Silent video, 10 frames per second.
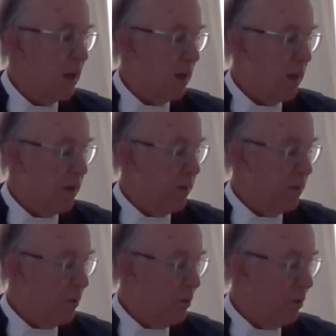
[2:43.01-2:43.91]

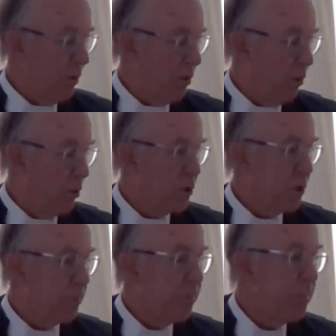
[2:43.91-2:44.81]
Your
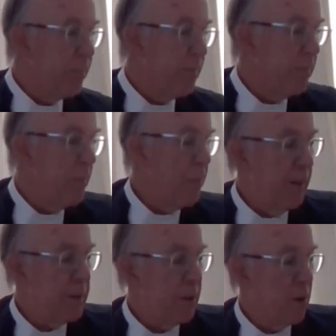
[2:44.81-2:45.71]
lordship, in
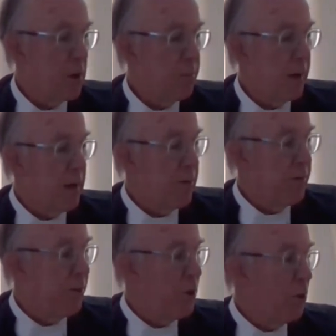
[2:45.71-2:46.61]
that regard, may I
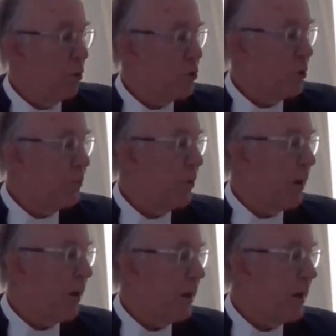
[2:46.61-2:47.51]
refer your lordship to
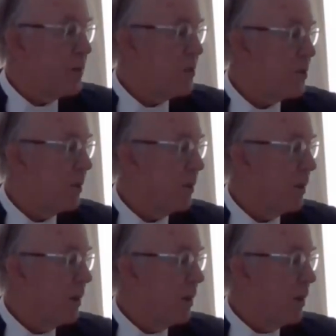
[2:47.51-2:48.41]
our heads
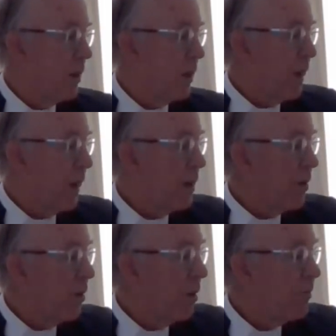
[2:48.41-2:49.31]
in
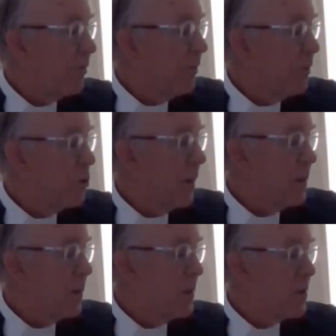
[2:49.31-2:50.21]
paragraph
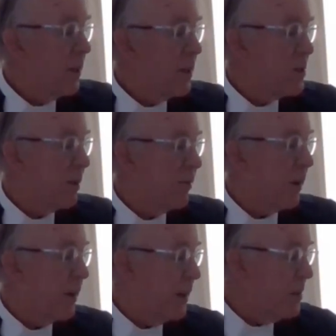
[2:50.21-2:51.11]
26 of
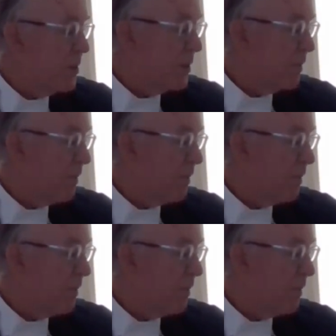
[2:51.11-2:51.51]
our heads.